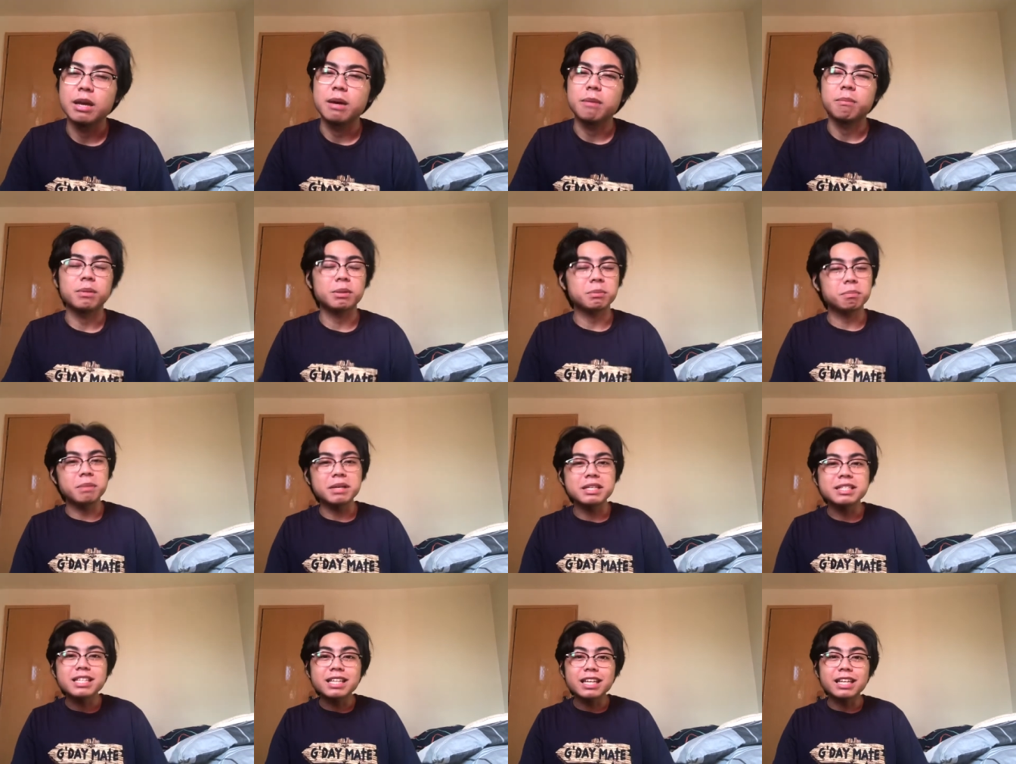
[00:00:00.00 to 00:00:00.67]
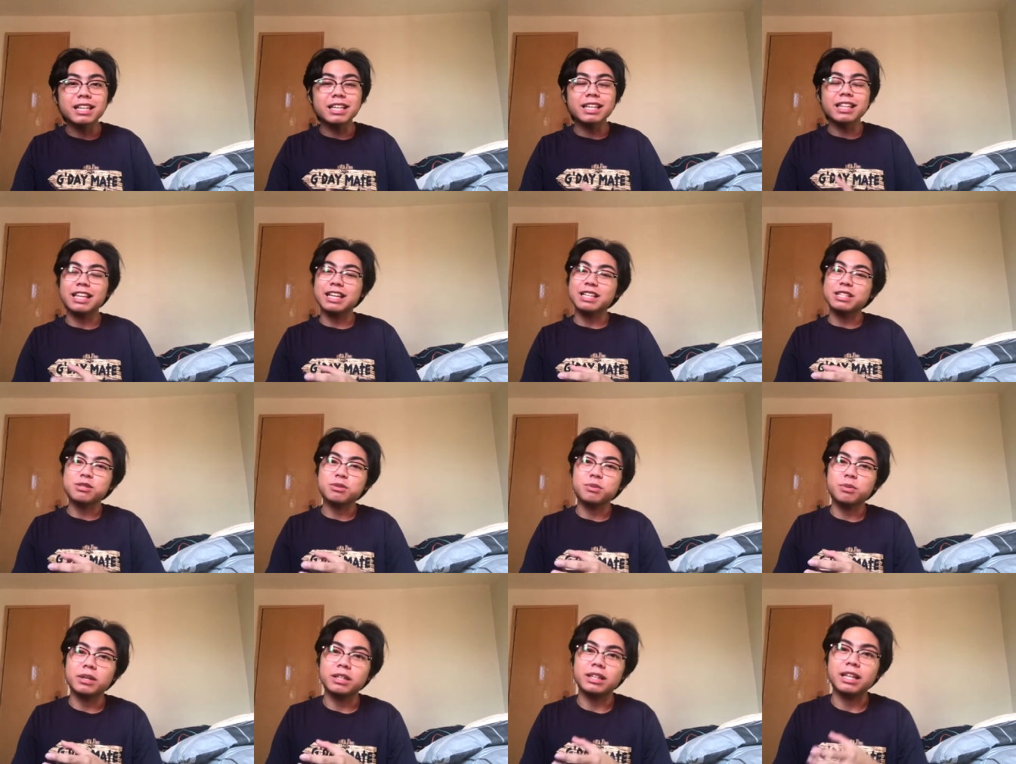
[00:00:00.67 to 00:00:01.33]
But basically, that's
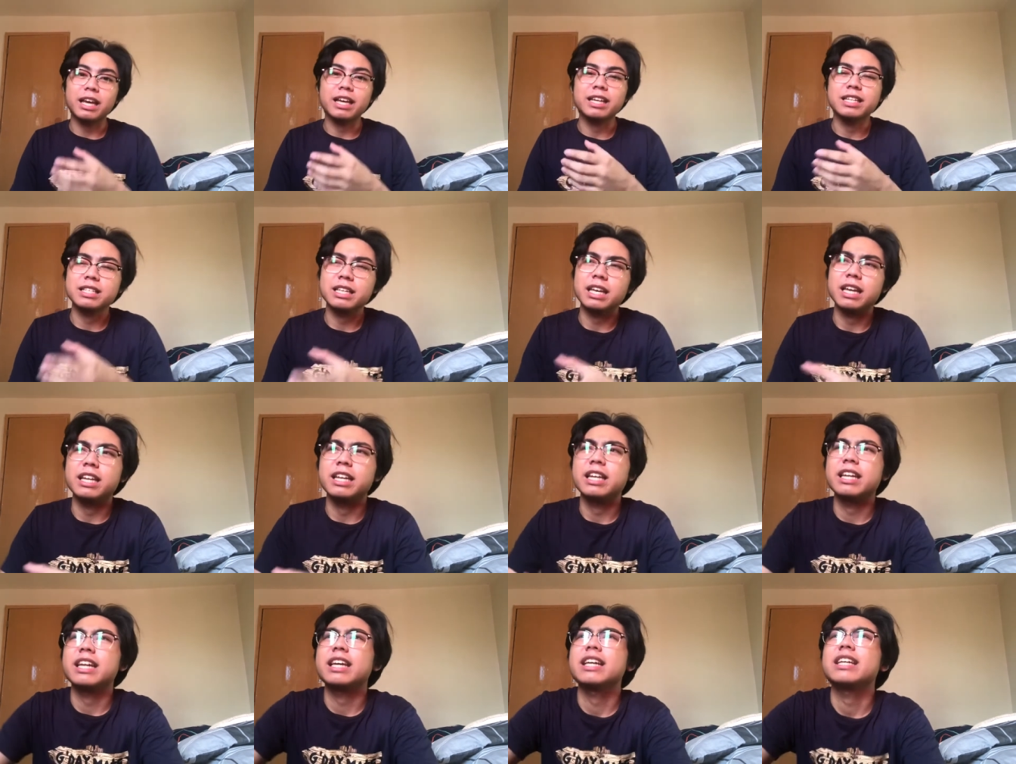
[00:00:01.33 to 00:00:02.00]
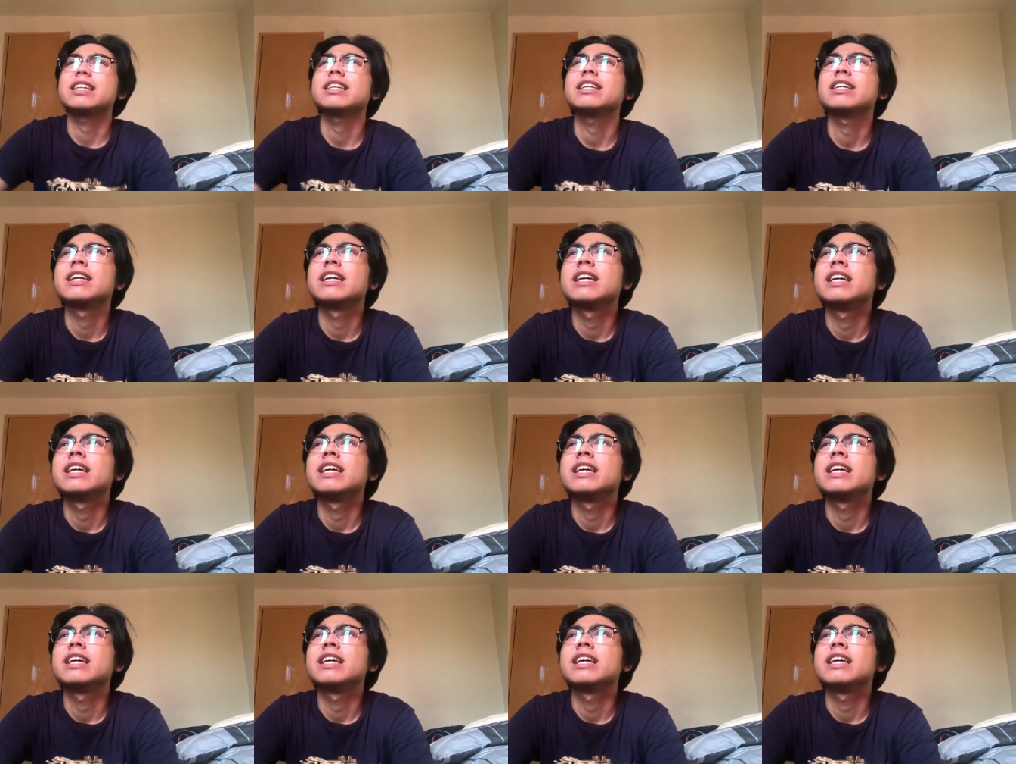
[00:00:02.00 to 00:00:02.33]
what I said, and I